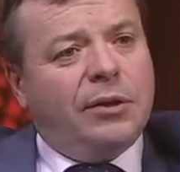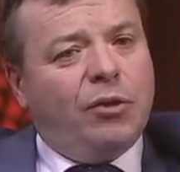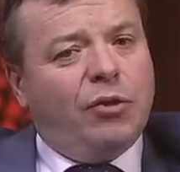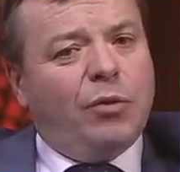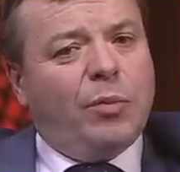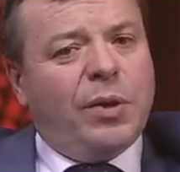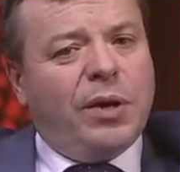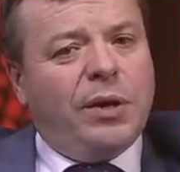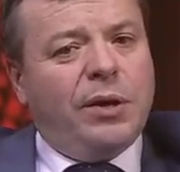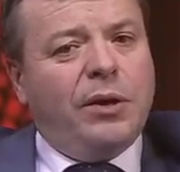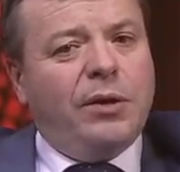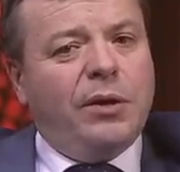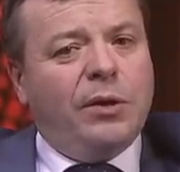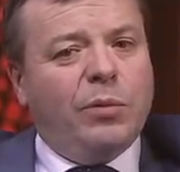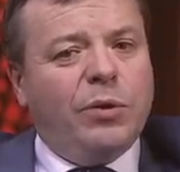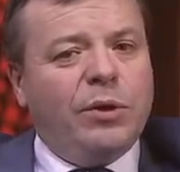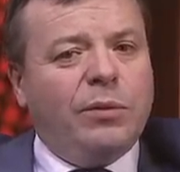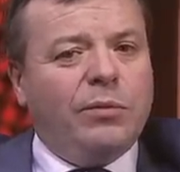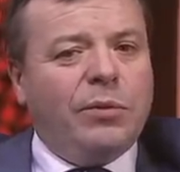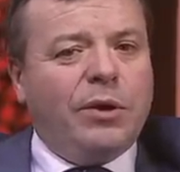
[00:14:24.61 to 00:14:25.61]
European
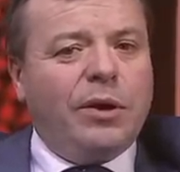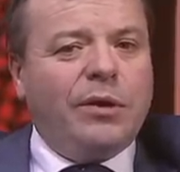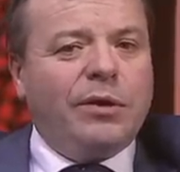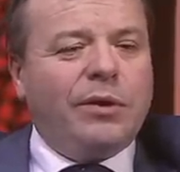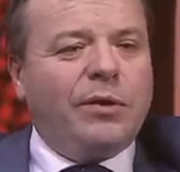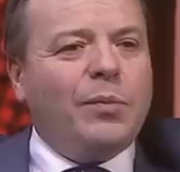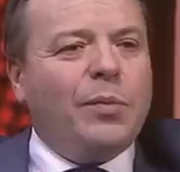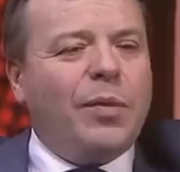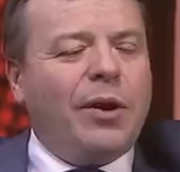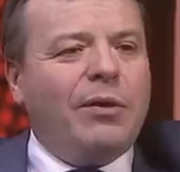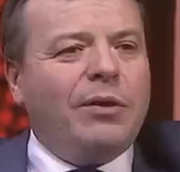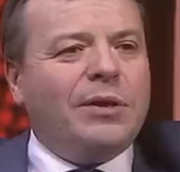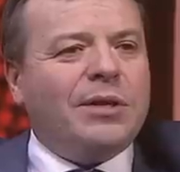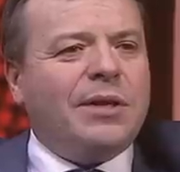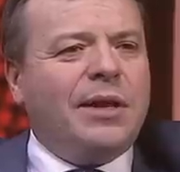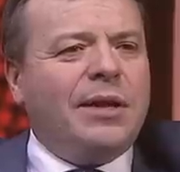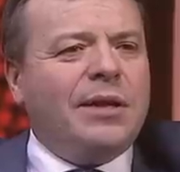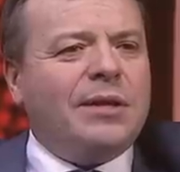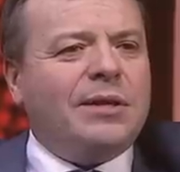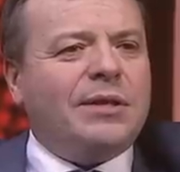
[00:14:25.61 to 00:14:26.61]
Union, we kind of compare it
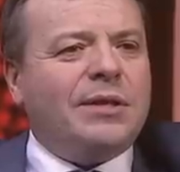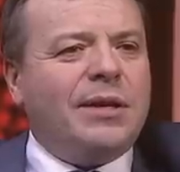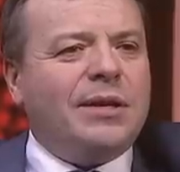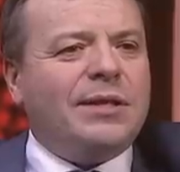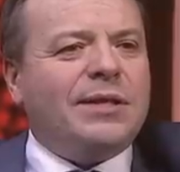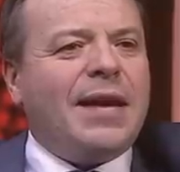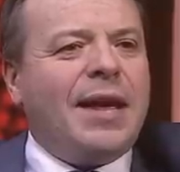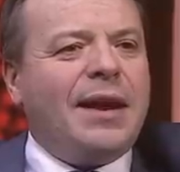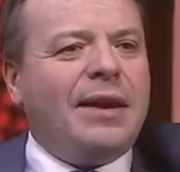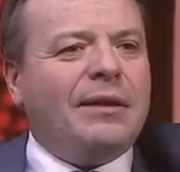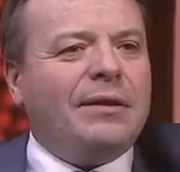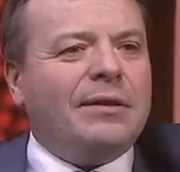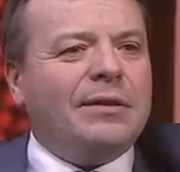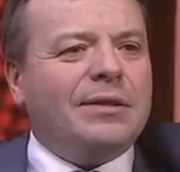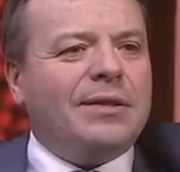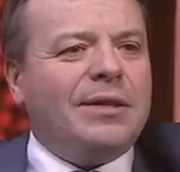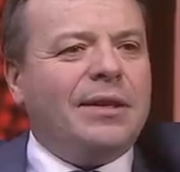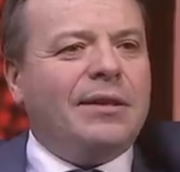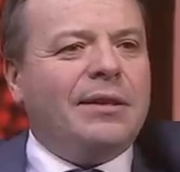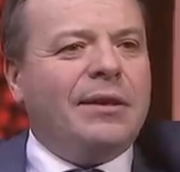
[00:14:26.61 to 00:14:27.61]
to like the Titanic
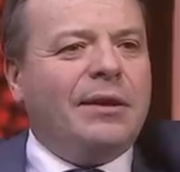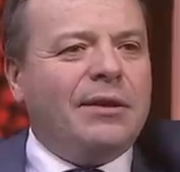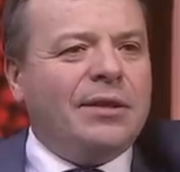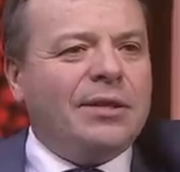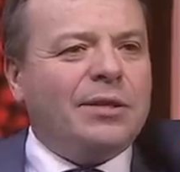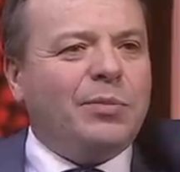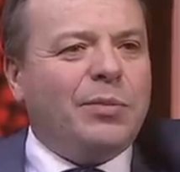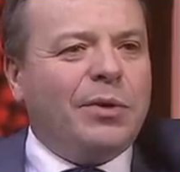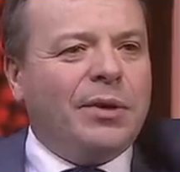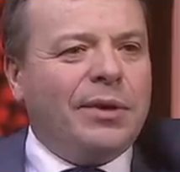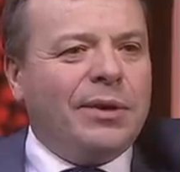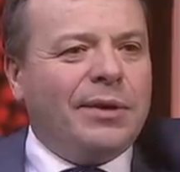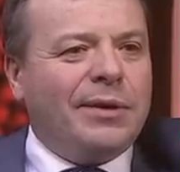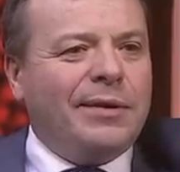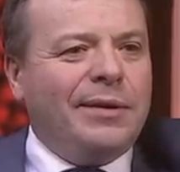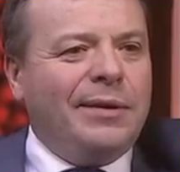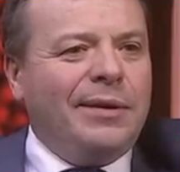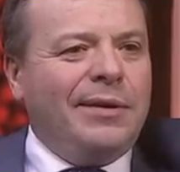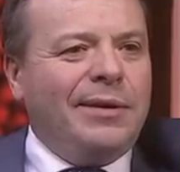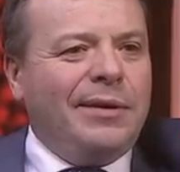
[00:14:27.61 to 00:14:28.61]
that's hit the iceberg